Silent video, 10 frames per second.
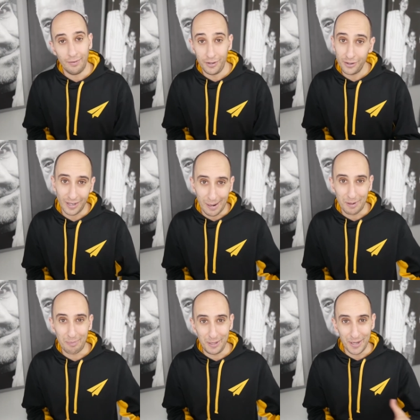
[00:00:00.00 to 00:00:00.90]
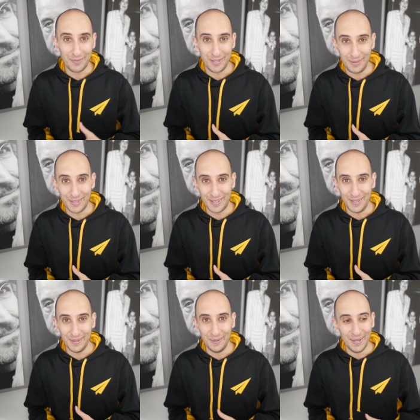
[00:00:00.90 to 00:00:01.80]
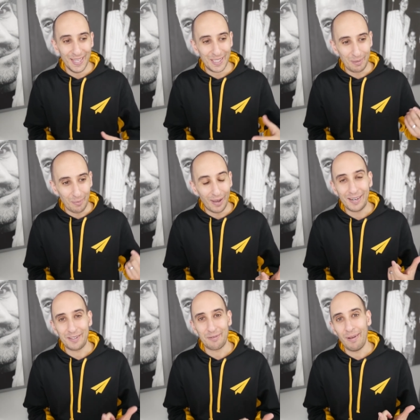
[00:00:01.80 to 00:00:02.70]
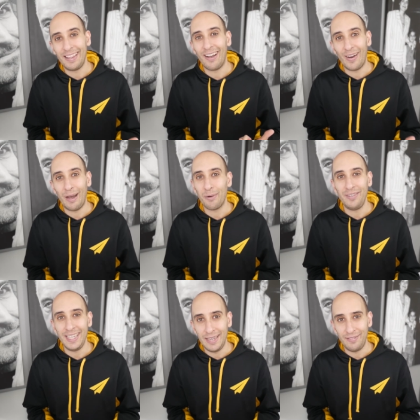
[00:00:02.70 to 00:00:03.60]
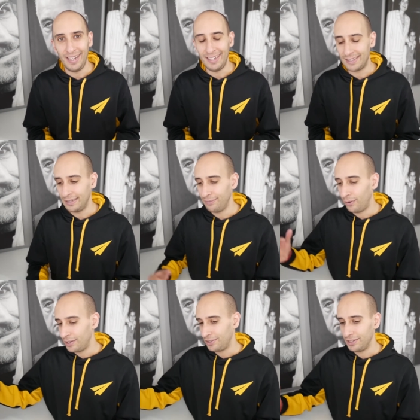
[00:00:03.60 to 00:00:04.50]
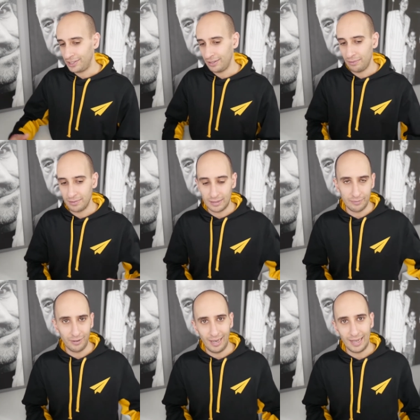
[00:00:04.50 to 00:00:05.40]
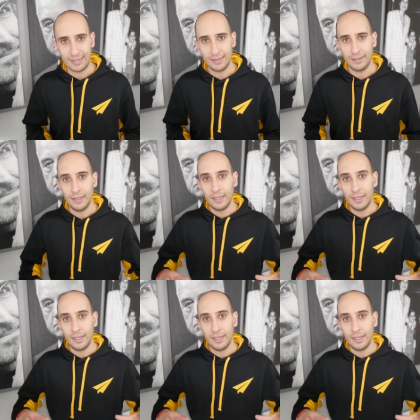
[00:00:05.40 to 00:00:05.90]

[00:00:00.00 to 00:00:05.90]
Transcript: if you're going to come with me, you have to do this too. Do we want to spend our hour in the evening instead of watching a show, instead of relaxing,